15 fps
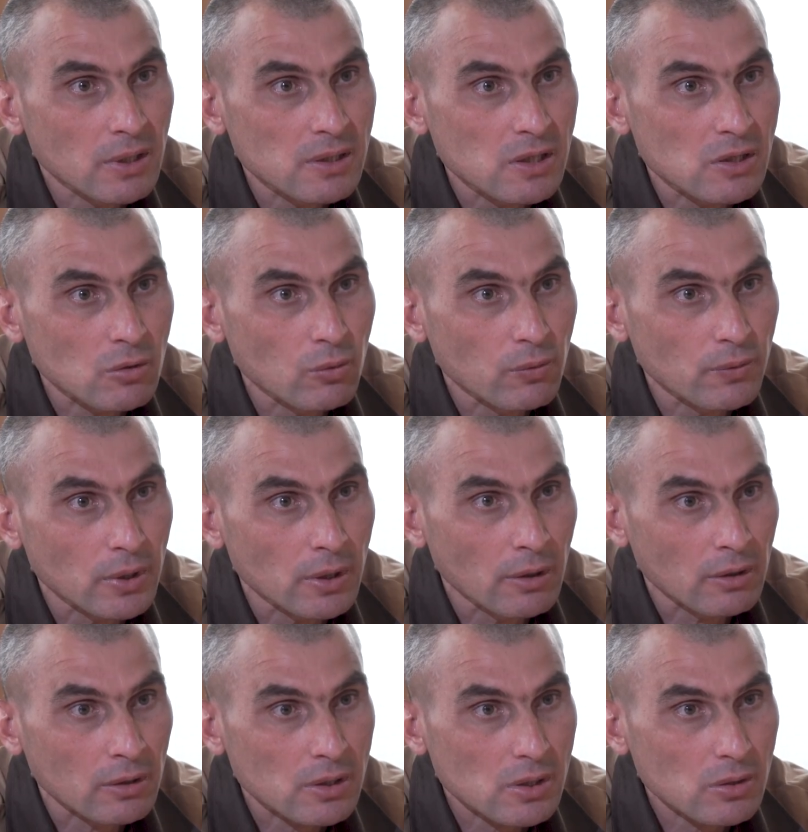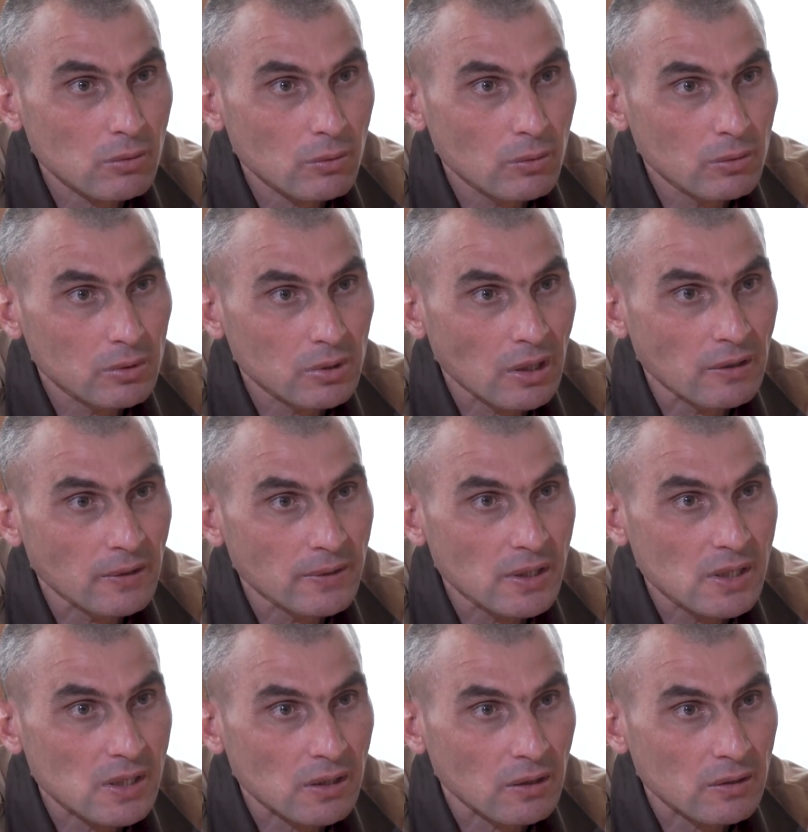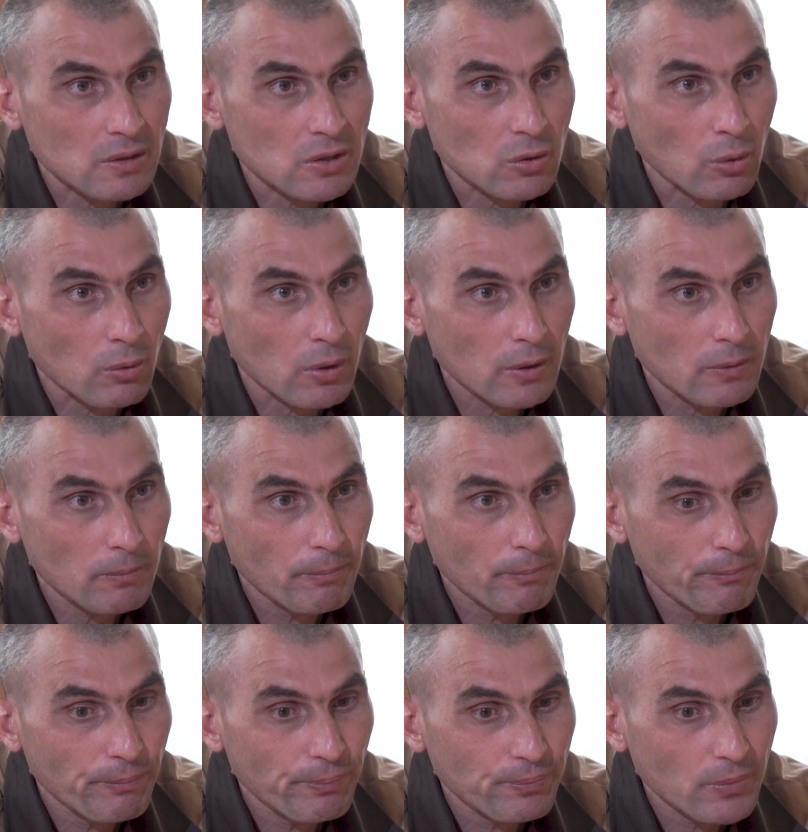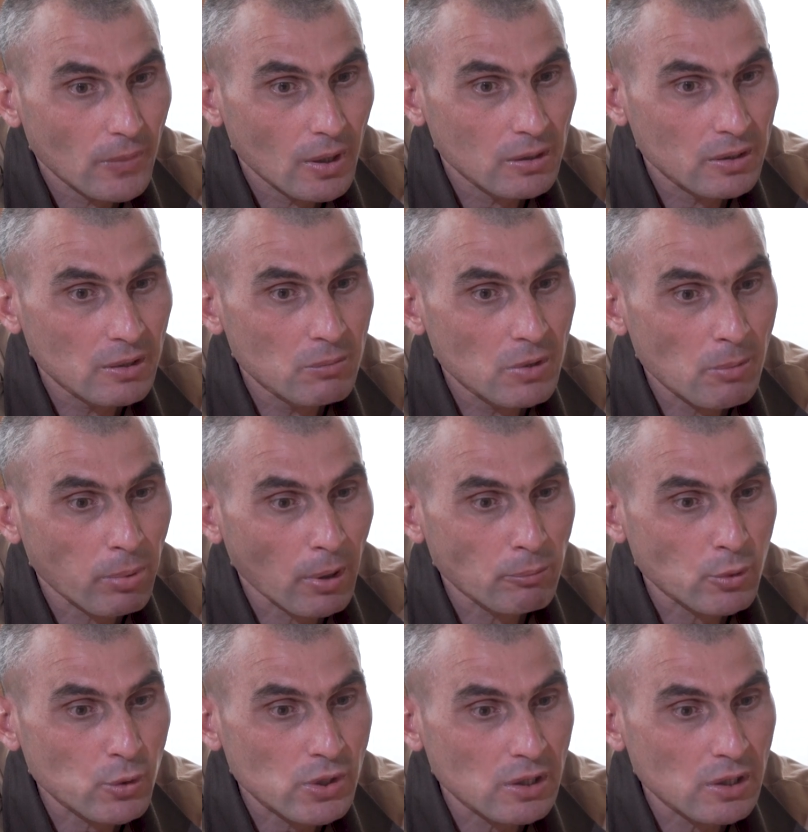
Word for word: turned to Russia. Ukrainian border guards let me pass near Rostov. They